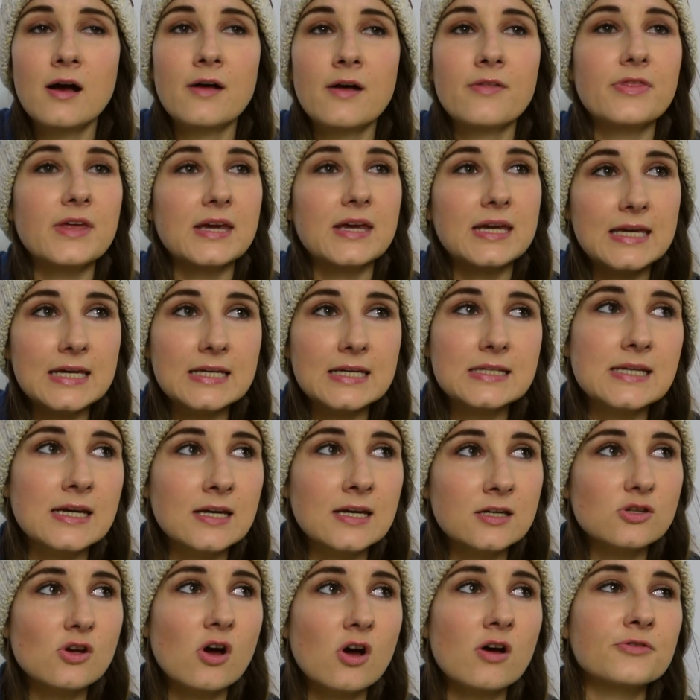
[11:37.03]
The heating
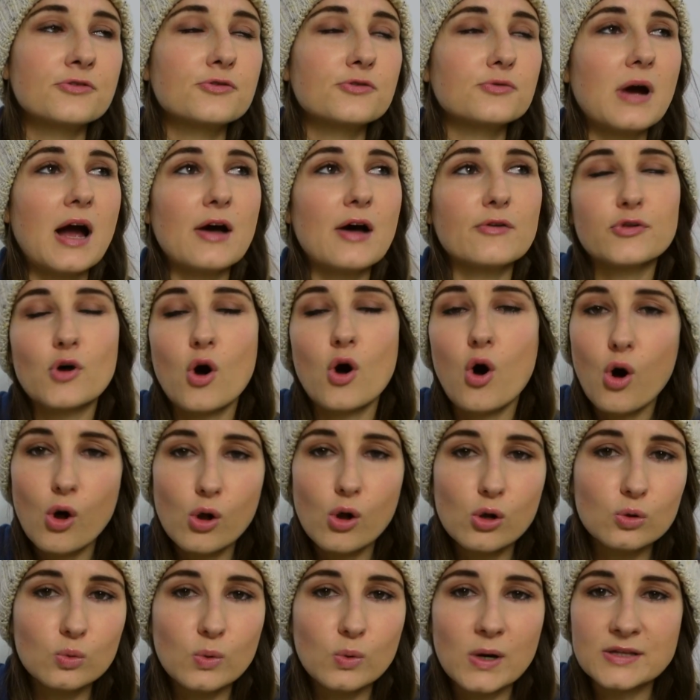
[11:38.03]
is on throughout the
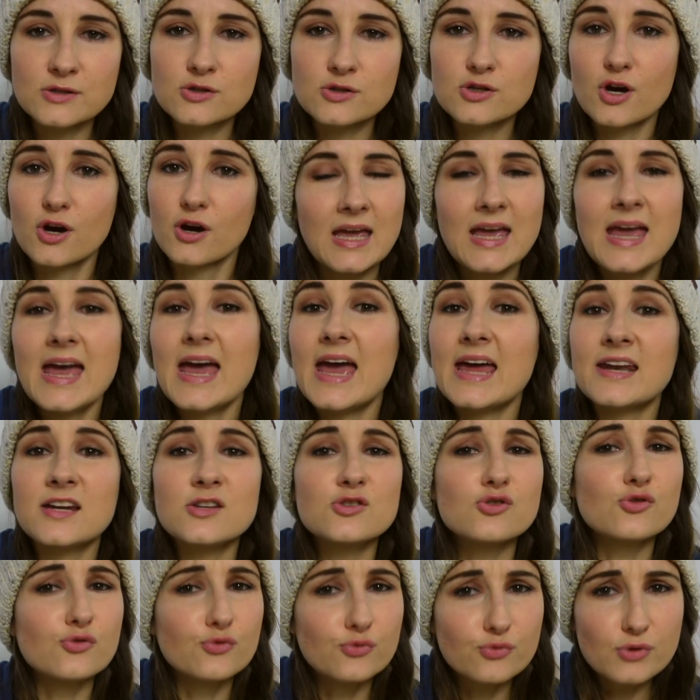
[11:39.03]
whole winter, and
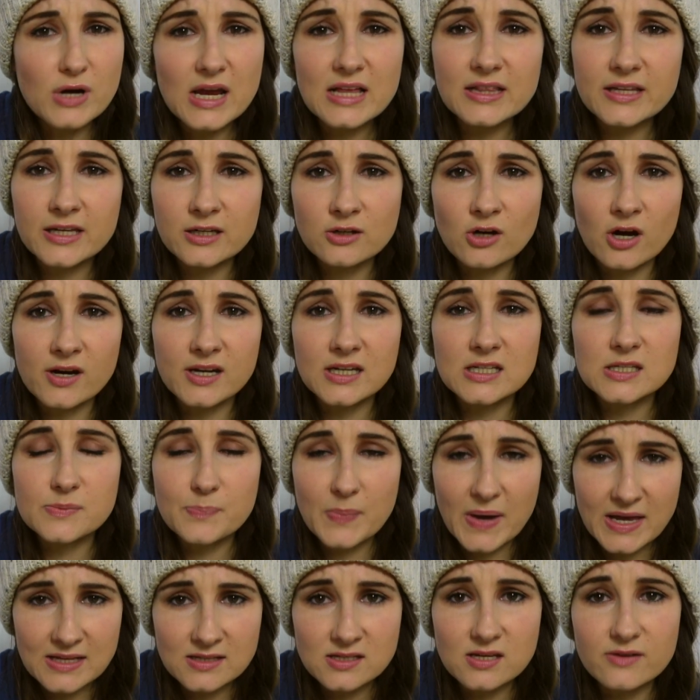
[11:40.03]
it's really not
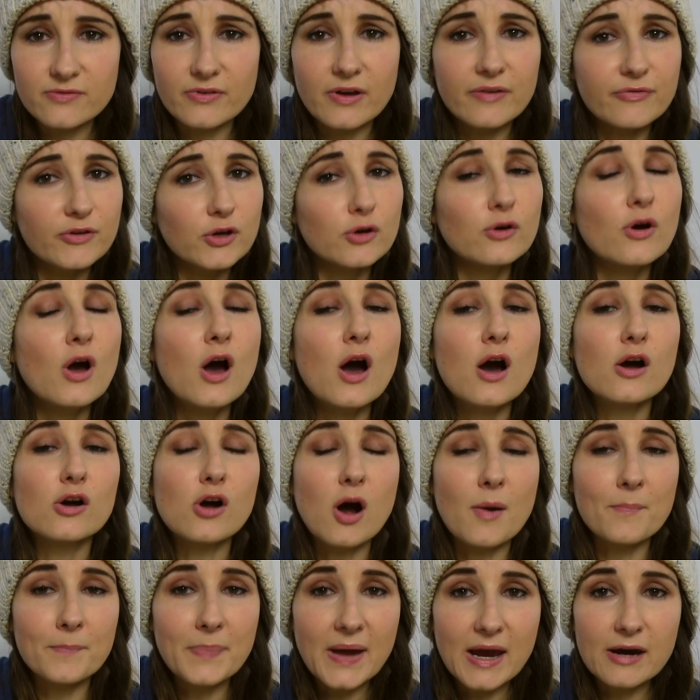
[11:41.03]
expensive if you
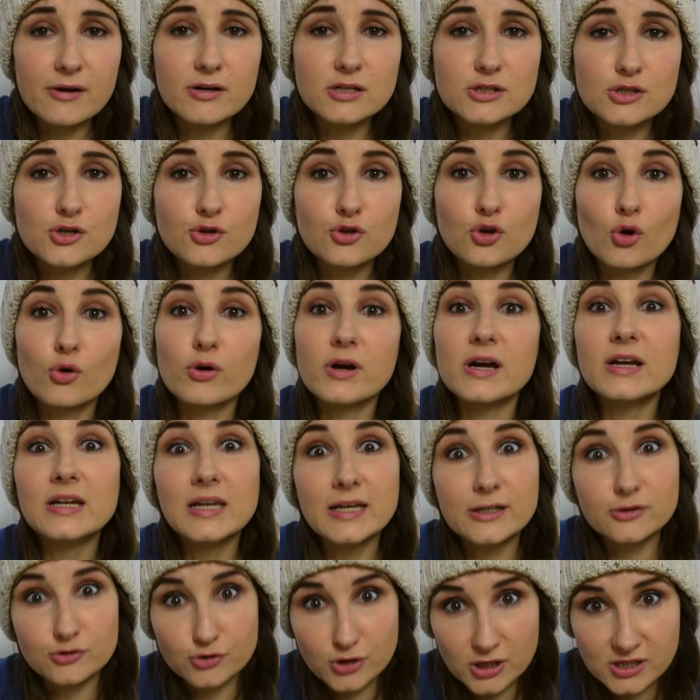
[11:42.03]
compare it to your
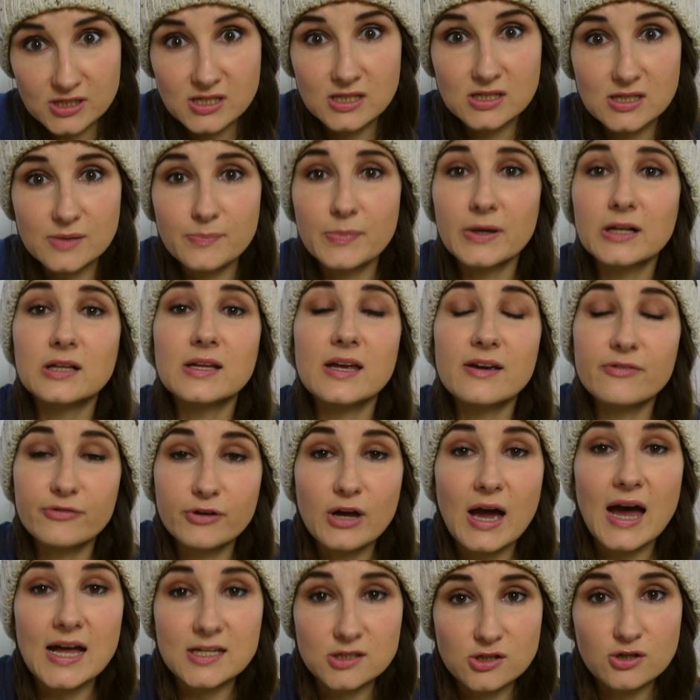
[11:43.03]
electricity bill if you
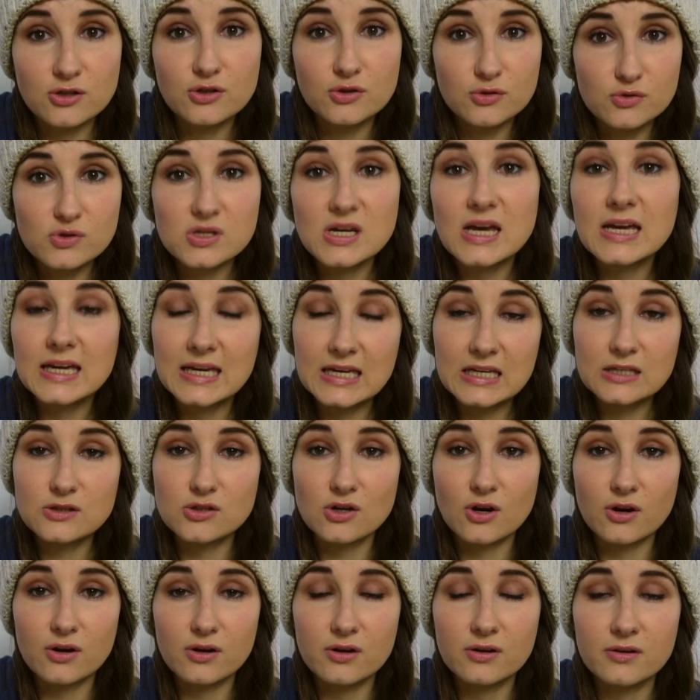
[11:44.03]
had to use a
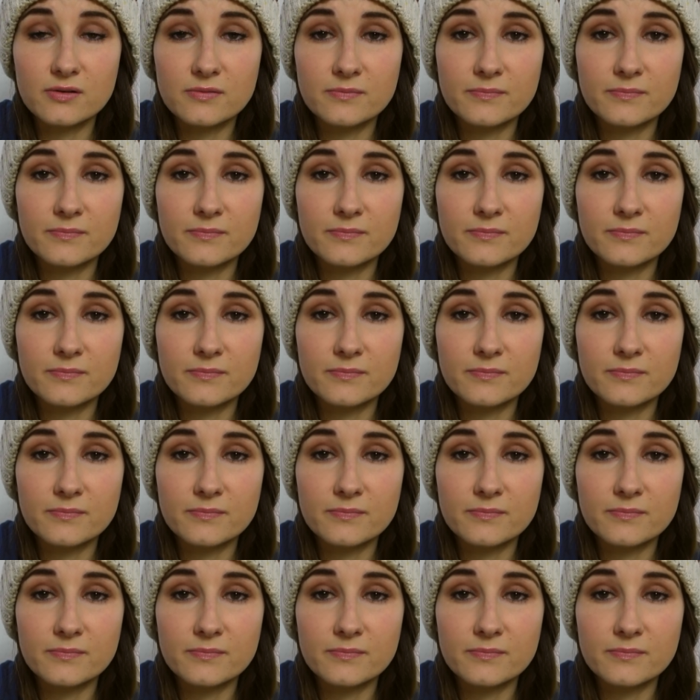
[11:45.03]
heater.